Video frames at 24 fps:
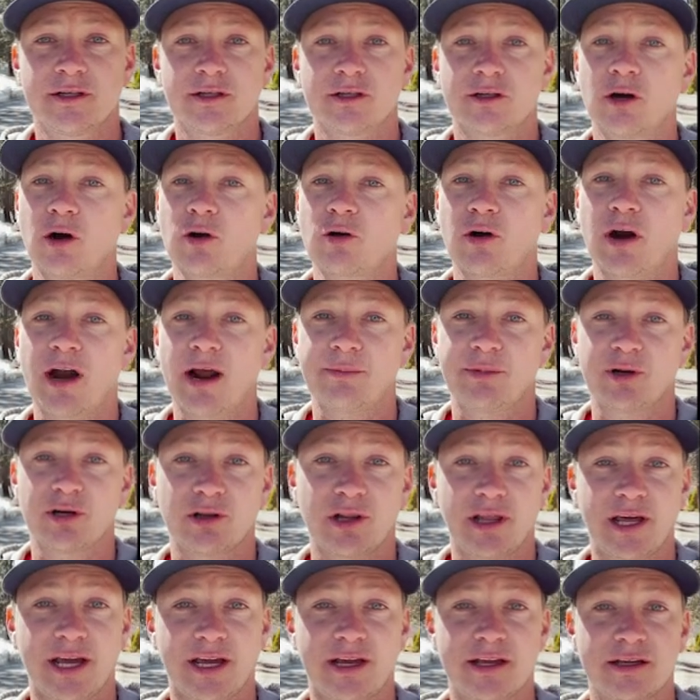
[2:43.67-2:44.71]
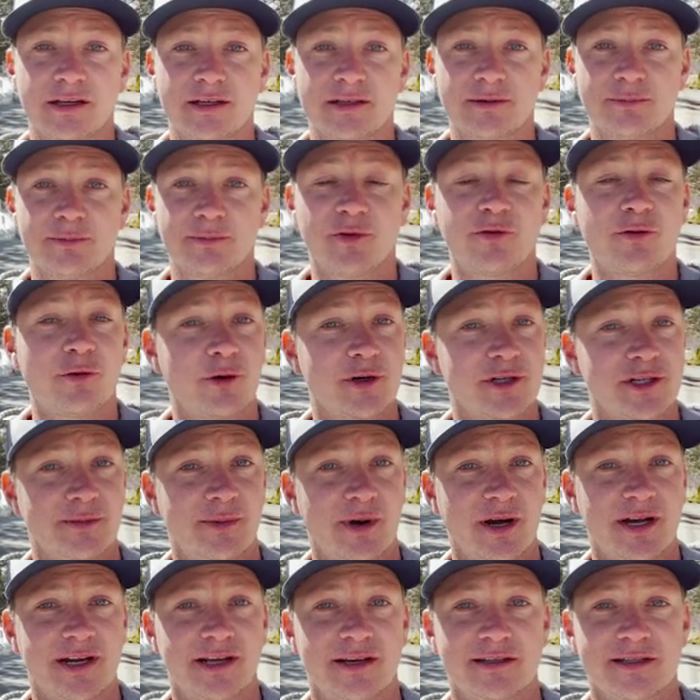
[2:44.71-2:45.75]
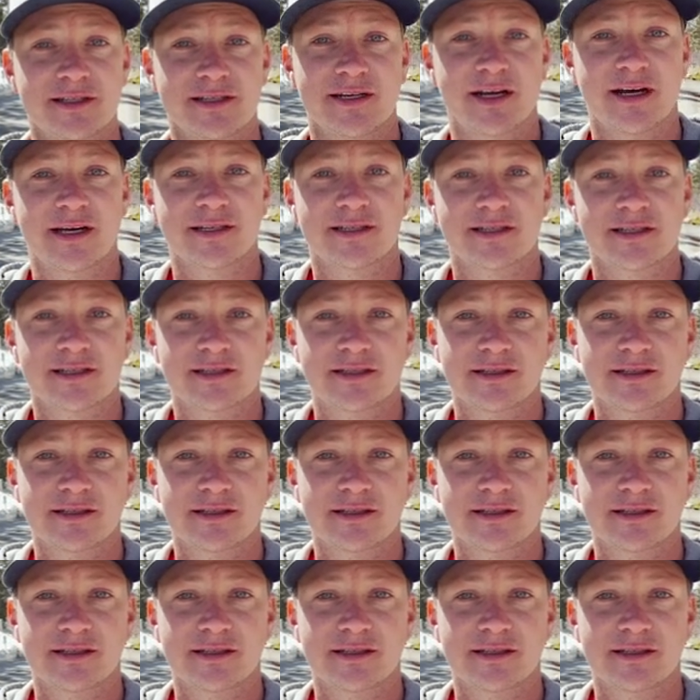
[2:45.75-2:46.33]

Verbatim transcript: Go grab your link before somebody else does.